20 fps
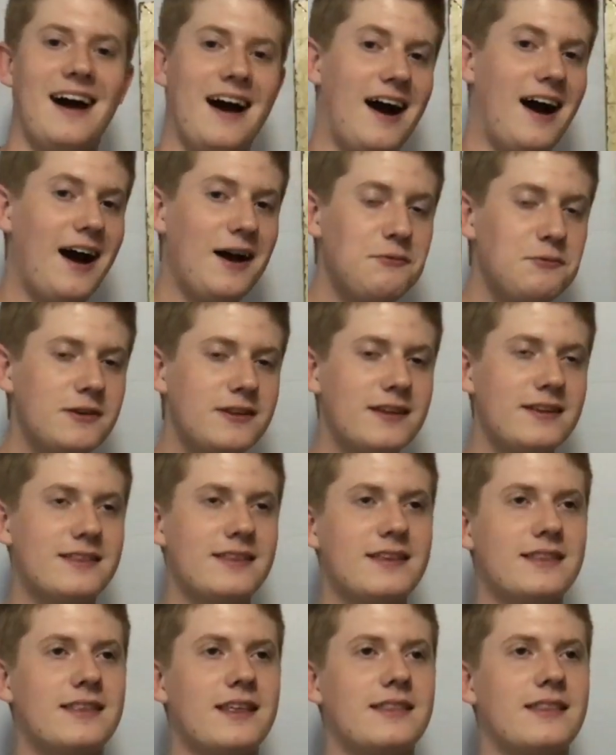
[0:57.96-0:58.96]
I really
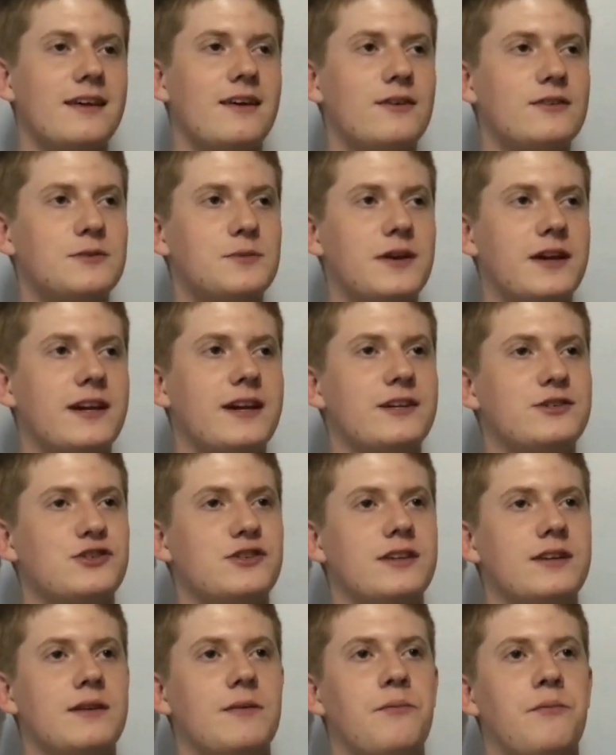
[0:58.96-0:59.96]
think that the Ultimate
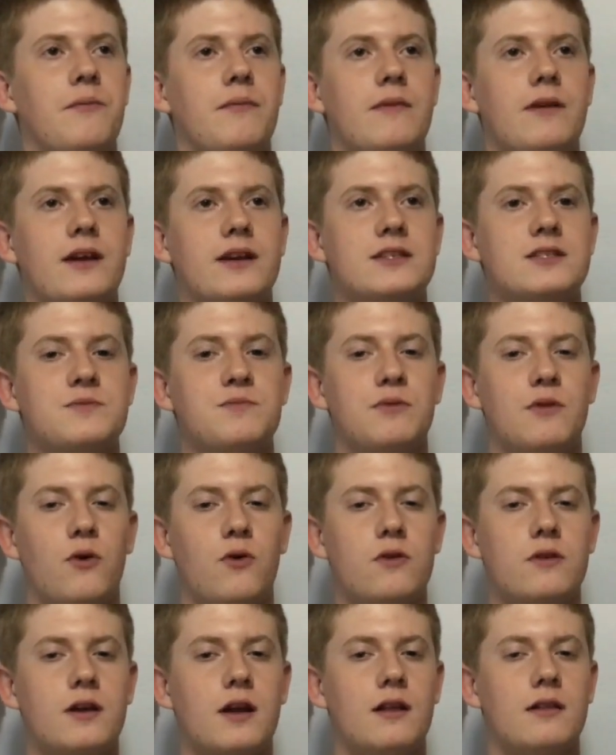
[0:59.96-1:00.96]
Edition
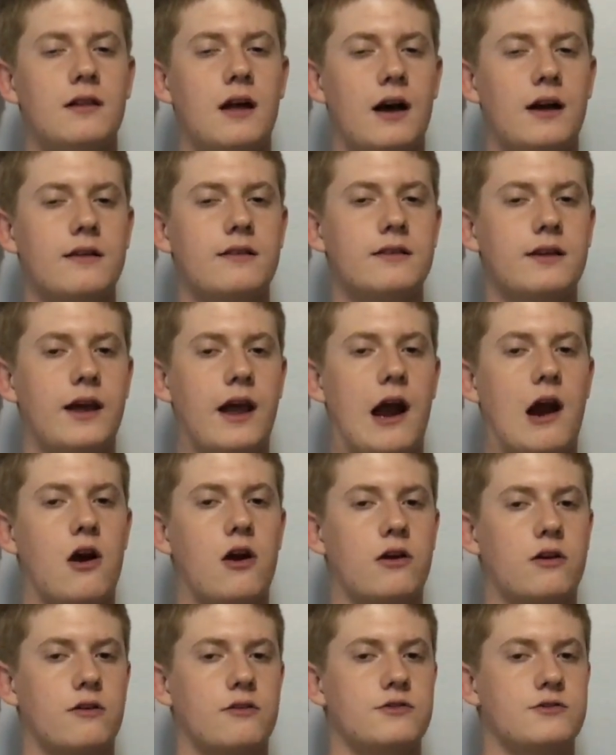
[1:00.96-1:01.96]
explored a lot of the
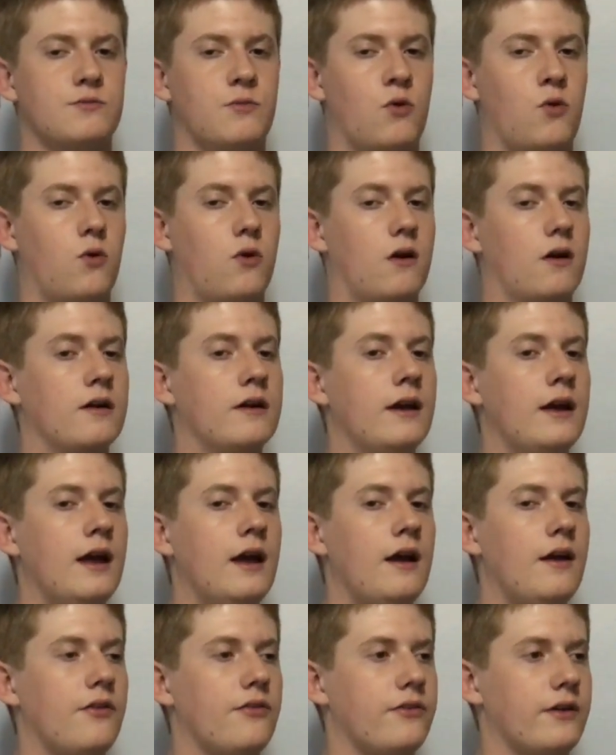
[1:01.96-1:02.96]
characters more
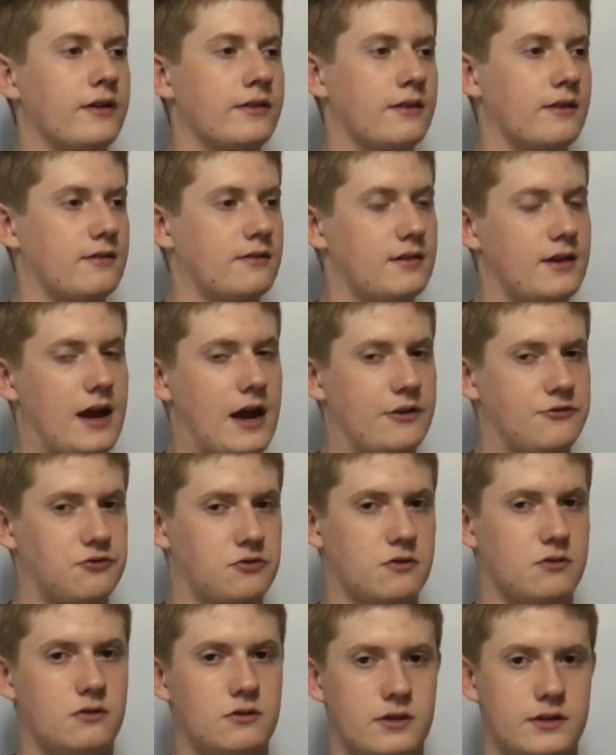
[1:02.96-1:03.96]
than the
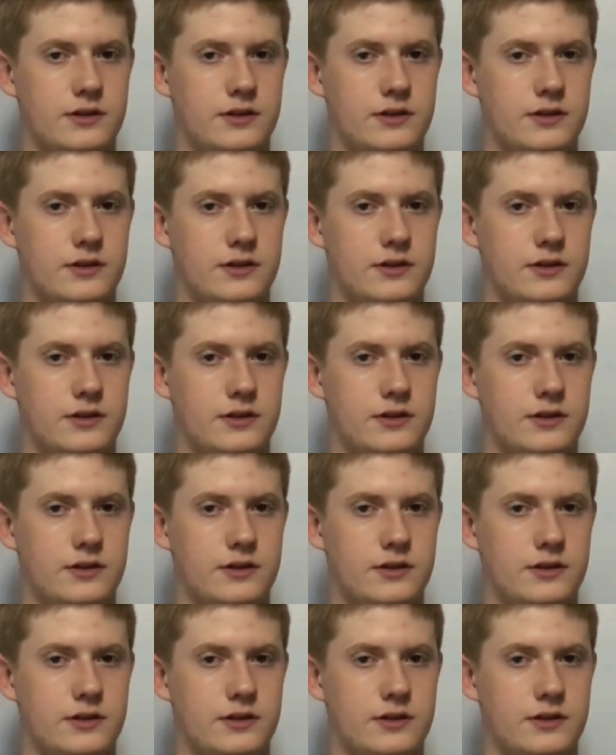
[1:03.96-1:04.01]
theatrical